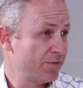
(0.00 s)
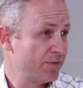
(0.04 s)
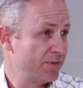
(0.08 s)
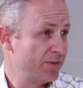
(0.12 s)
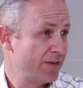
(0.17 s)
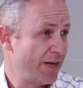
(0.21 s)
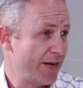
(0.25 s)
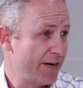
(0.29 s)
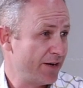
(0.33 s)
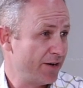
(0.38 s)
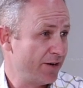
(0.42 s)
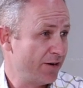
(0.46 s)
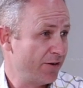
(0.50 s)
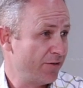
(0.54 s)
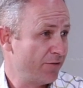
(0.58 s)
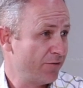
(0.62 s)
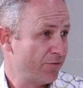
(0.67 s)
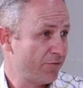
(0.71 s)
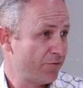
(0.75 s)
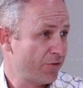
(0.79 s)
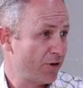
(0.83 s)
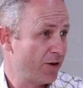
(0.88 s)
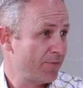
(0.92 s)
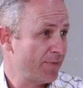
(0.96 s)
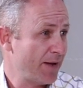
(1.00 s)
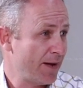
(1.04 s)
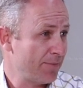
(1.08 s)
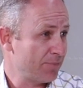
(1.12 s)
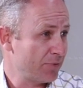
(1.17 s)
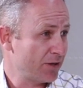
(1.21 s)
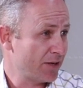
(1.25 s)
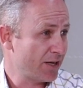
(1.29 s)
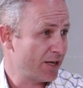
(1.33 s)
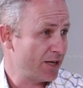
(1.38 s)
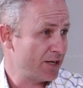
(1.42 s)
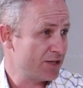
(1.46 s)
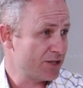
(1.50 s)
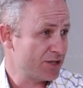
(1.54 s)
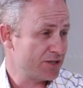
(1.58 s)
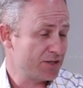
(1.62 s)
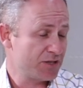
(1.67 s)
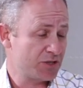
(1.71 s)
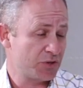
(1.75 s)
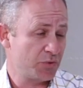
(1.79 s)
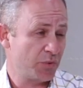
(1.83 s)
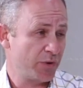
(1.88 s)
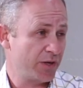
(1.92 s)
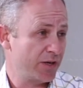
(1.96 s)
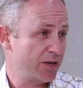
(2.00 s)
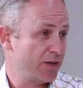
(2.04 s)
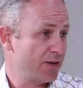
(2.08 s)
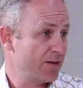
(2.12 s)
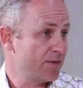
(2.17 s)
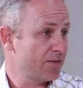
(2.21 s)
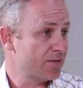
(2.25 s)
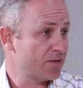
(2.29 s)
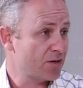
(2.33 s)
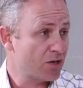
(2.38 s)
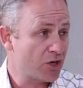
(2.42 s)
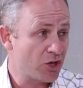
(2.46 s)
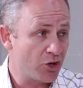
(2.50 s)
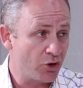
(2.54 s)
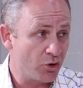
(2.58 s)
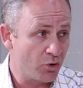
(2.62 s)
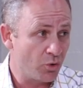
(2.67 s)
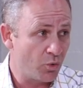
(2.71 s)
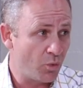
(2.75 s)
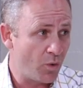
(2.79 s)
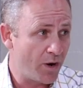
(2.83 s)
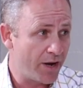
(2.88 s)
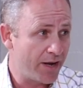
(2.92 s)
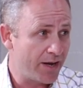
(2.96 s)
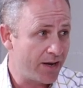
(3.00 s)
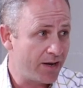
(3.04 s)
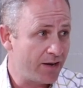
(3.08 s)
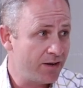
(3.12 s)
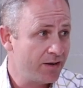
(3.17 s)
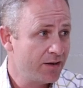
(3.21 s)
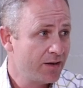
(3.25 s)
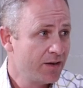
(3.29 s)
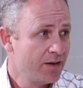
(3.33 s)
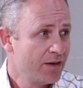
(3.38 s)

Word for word: data from applications, doing it in a secure way